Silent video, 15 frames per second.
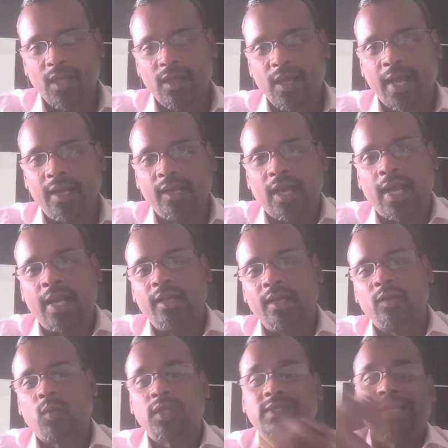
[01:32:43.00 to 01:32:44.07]
And
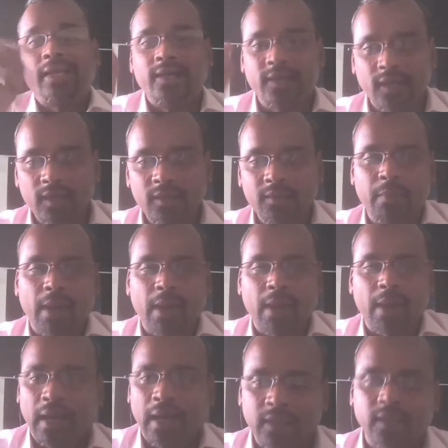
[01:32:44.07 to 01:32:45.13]
it was written
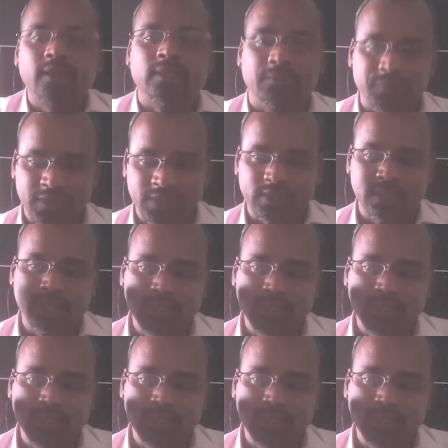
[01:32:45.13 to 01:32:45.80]
by algorithms.